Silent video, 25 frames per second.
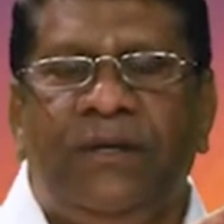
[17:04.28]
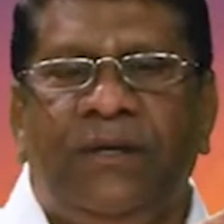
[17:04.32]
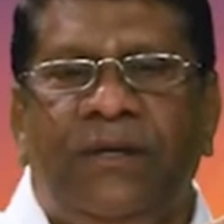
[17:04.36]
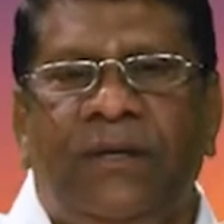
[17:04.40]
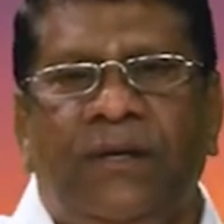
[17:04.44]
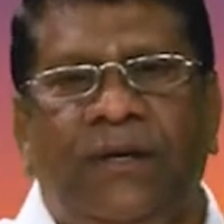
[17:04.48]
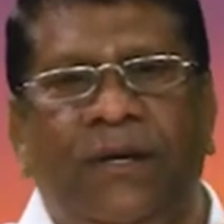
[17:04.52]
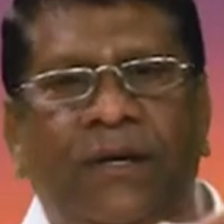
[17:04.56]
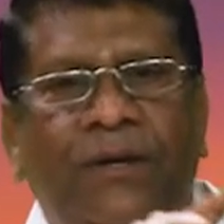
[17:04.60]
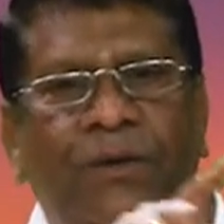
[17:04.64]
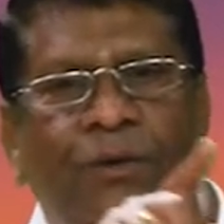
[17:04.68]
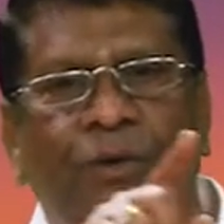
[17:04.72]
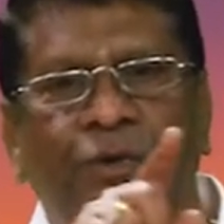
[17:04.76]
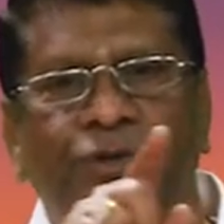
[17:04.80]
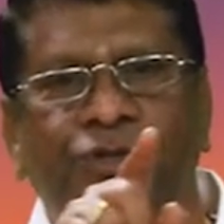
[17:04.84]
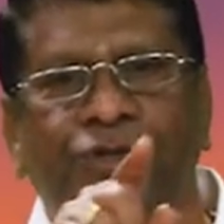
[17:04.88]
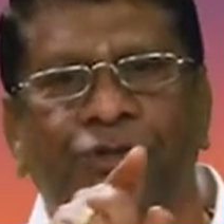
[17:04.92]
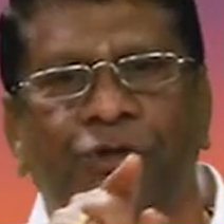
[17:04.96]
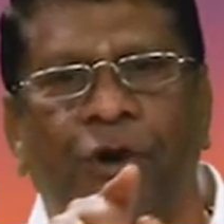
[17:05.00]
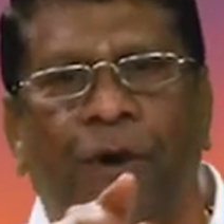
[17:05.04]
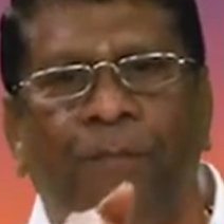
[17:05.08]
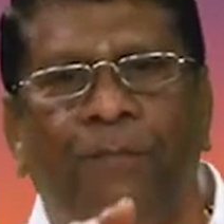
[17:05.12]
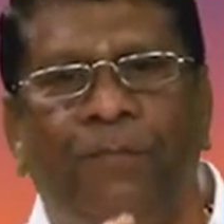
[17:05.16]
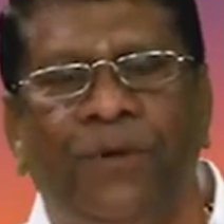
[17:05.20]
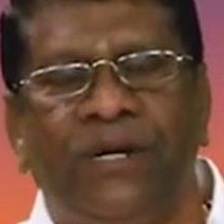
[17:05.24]
He knows
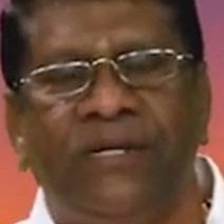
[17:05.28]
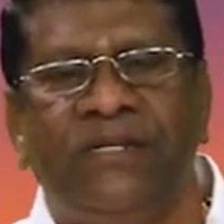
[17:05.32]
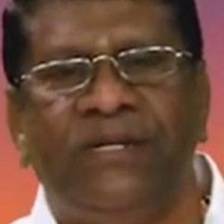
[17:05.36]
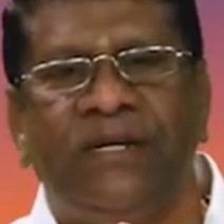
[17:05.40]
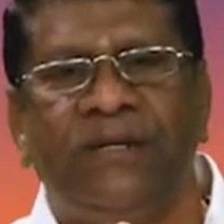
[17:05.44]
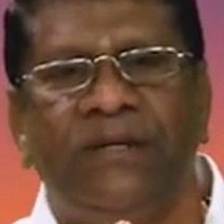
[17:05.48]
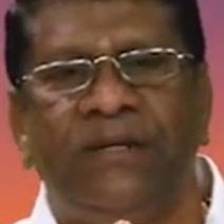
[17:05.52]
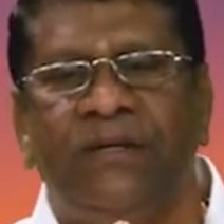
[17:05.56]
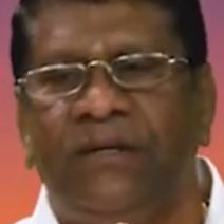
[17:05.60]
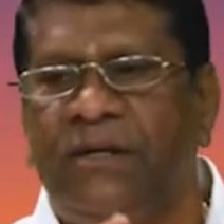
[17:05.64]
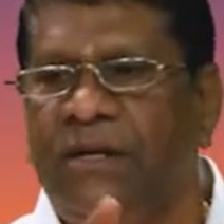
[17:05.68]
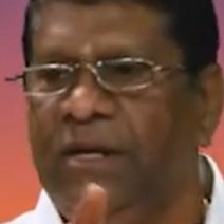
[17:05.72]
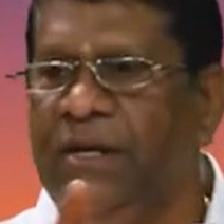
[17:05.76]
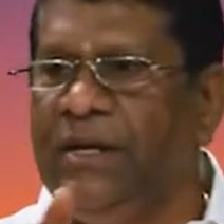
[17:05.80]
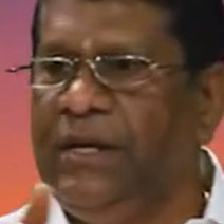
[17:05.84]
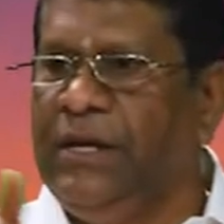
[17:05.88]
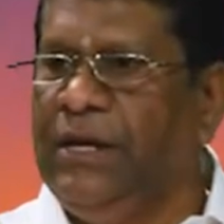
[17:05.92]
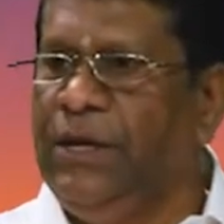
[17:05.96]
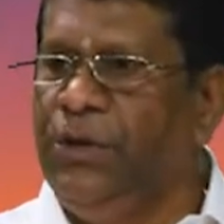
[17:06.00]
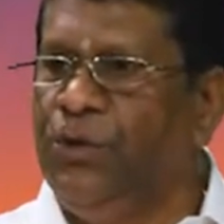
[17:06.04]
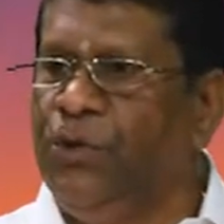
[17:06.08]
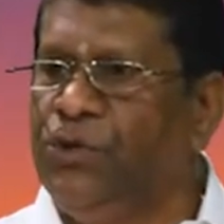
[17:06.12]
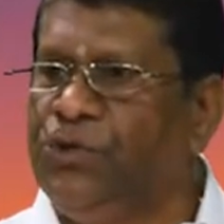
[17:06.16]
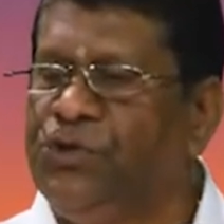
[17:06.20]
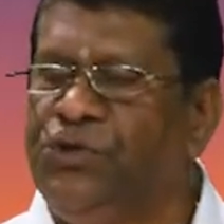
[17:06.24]
your present, He
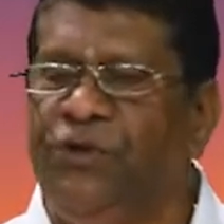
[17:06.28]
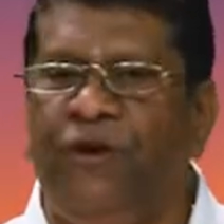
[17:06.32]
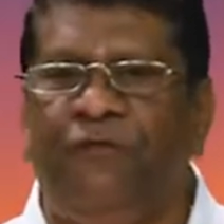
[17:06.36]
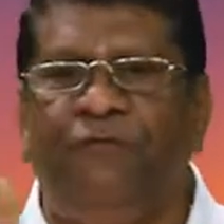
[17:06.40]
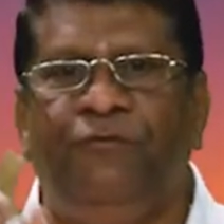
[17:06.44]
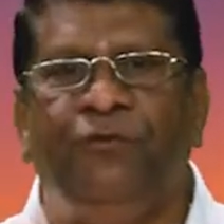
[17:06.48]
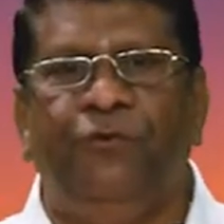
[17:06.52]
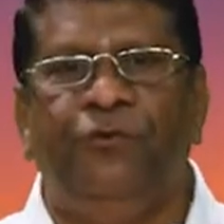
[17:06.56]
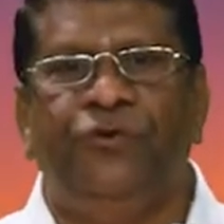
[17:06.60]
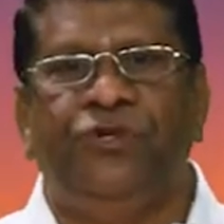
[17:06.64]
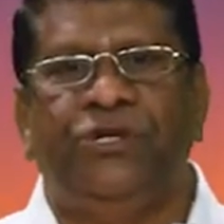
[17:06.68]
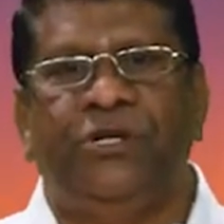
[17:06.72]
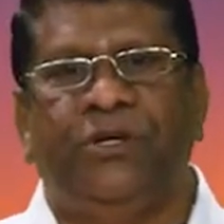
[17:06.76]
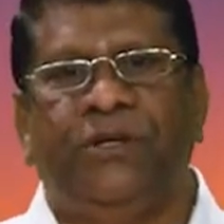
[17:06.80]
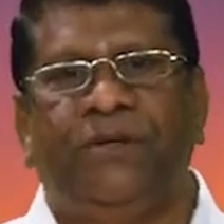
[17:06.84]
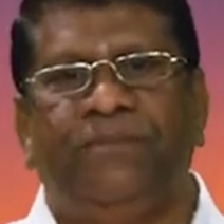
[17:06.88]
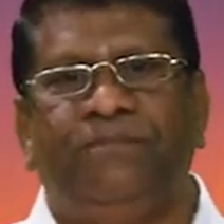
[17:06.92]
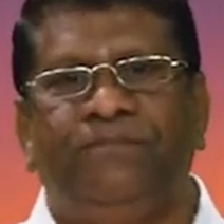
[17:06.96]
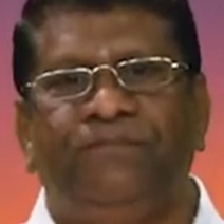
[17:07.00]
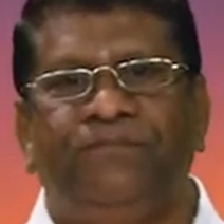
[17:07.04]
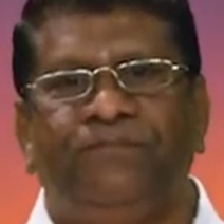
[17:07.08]
knows your future.